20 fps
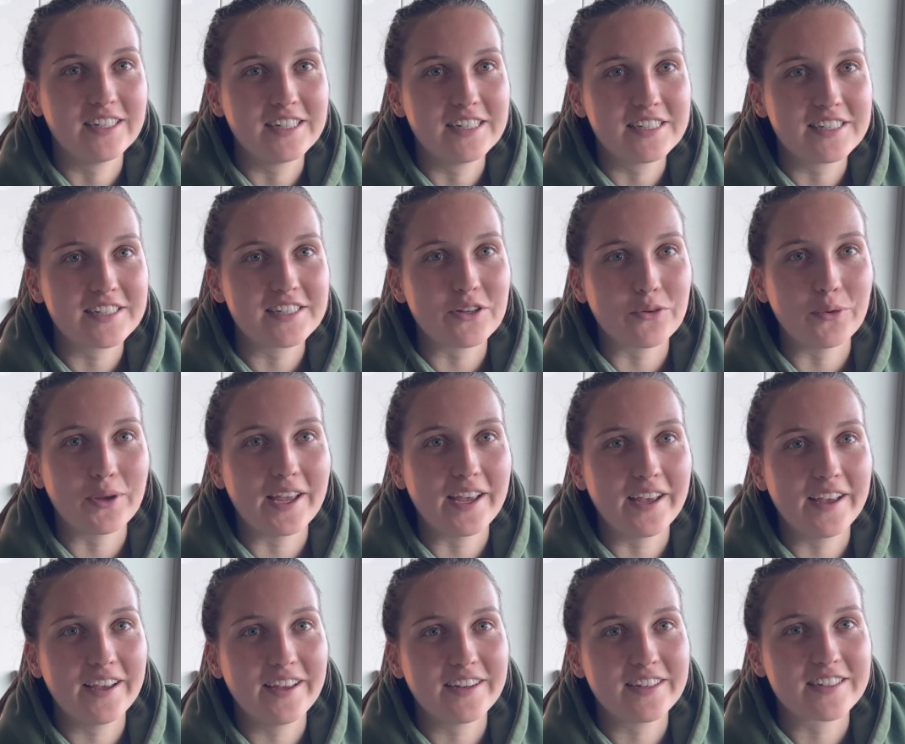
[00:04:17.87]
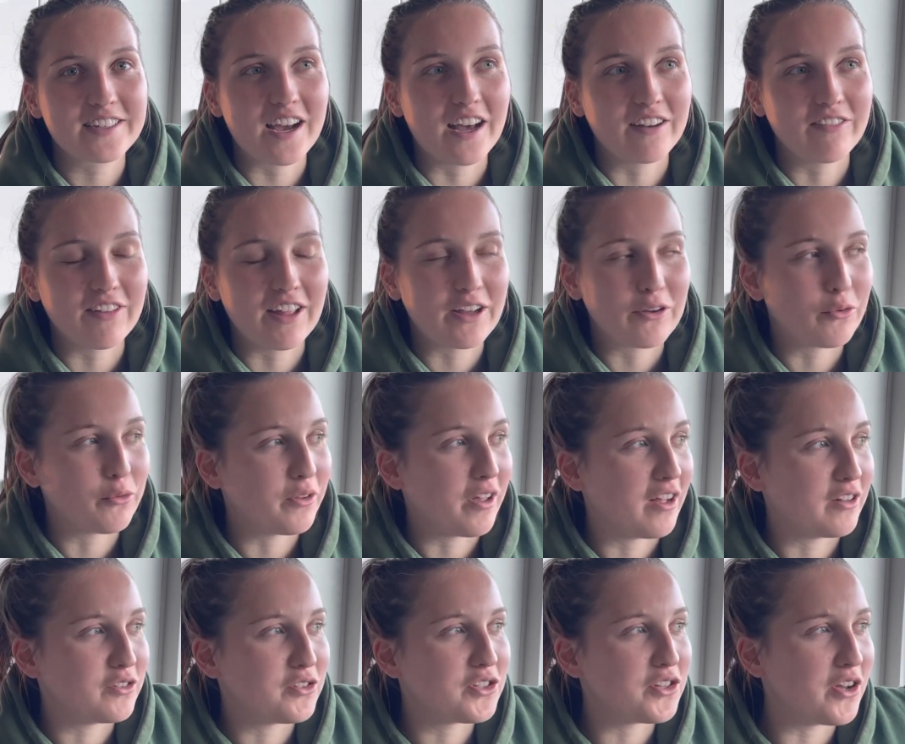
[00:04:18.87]
still here, and it's kind of like all the
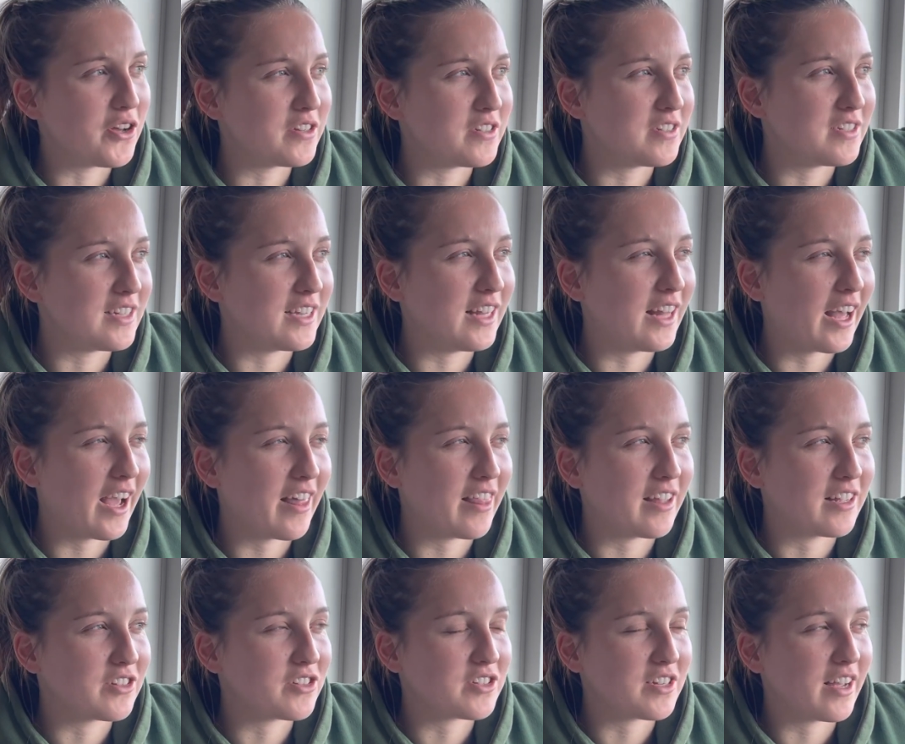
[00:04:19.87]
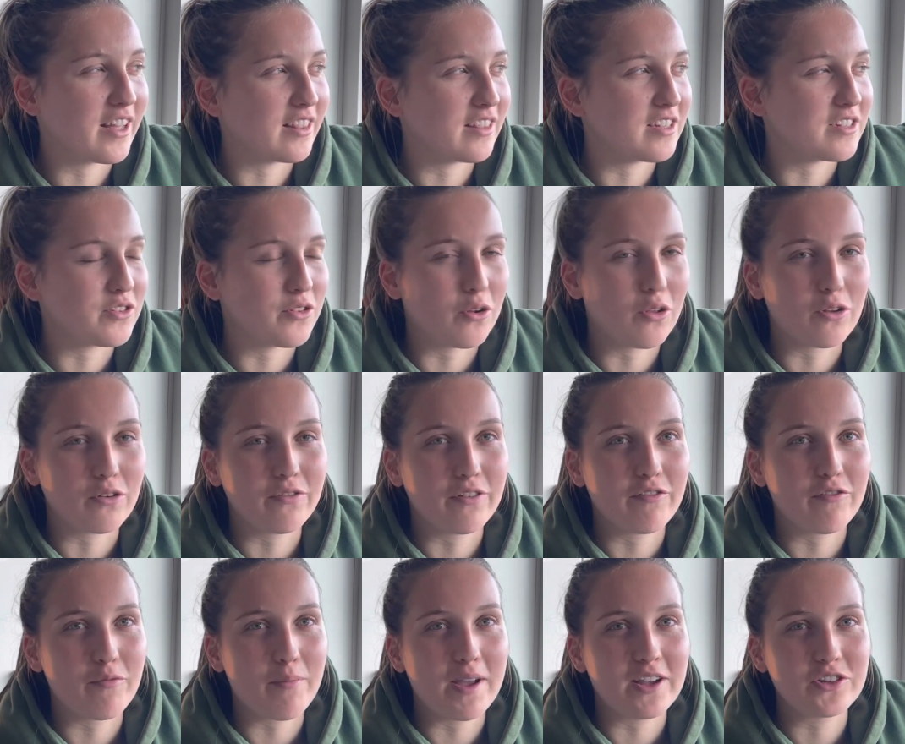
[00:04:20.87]
uncertainty. Like, I think just like there's not a lot of
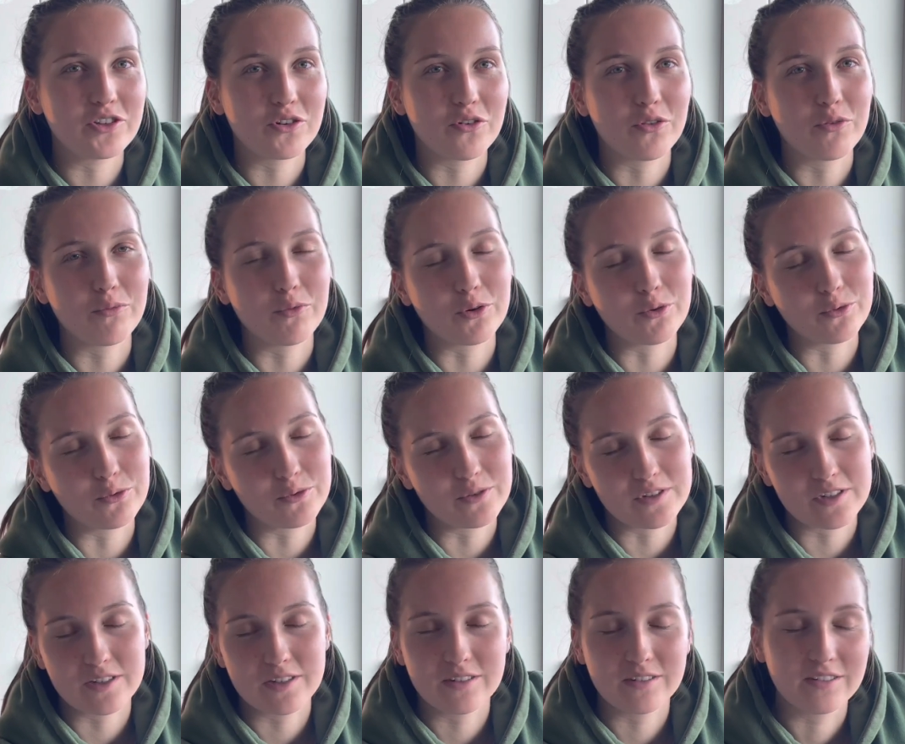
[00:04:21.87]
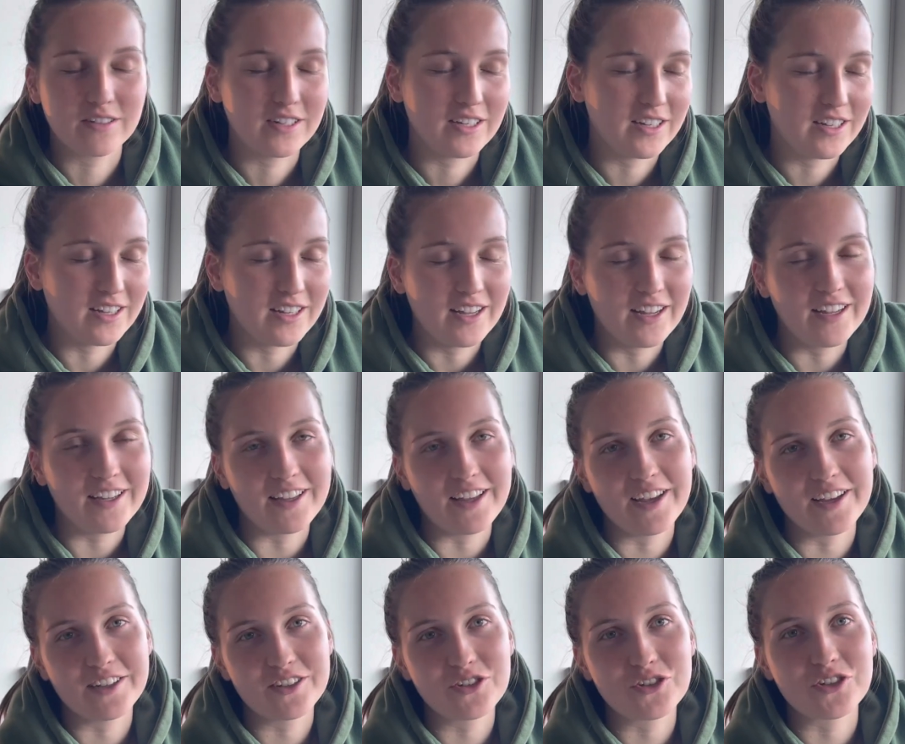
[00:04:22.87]
information on the rules, and
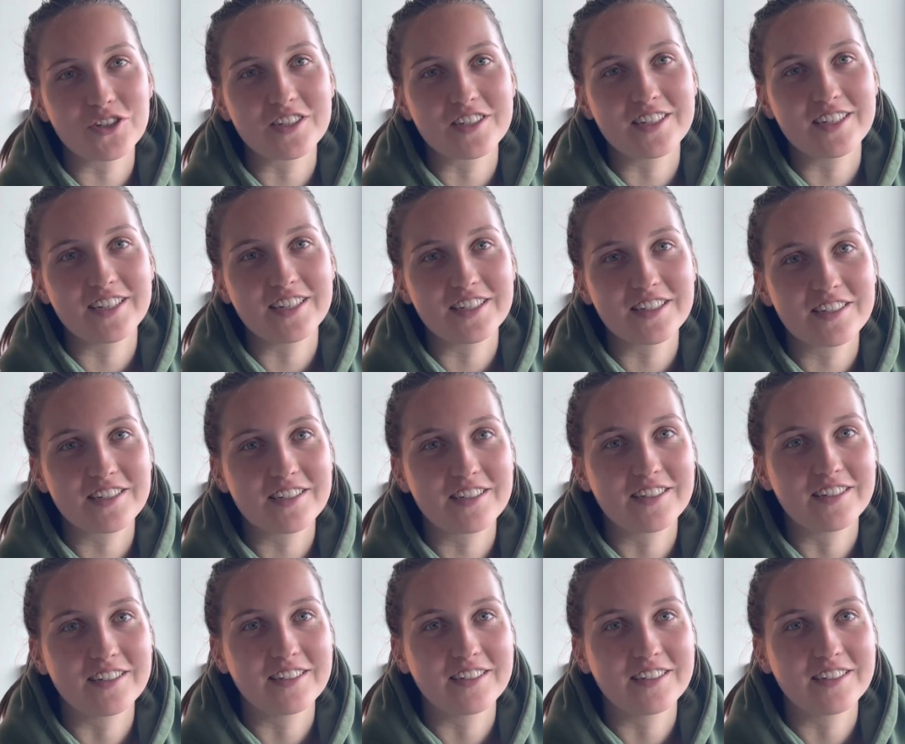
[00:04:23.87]
yeah, it's